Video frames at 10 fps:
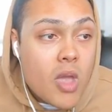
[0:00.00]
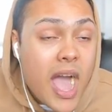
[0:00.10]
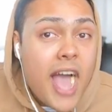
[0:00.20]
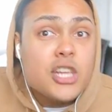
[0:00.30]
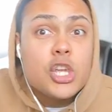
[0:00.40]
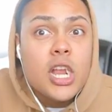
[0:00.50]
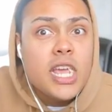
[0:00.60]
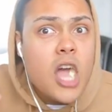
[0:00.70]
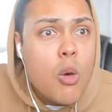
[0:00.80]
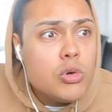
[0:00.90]

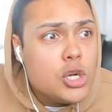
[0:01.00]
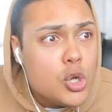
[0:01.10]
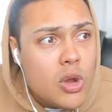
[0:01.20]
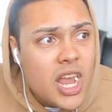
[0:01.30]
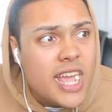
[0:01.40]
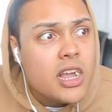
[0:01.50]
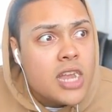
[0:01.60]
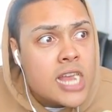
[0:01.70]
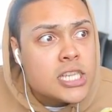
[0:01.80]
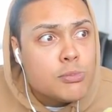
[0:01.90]
Actually, I want to do Link
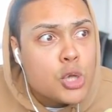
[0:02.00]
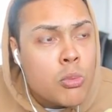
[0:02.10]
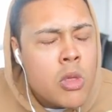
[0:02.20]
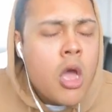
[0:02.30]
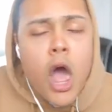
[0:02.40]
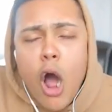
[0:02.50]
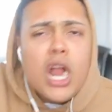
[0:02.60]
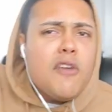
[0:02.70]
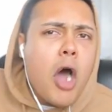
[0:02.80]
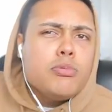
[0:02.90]
next episode. I'll
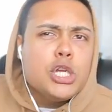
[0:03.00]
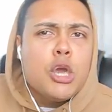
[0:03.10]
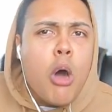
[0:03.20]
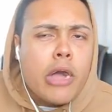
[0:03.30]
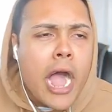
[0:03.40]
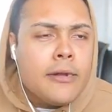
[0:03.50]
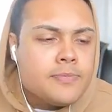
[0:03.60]
leave it up to you, okay?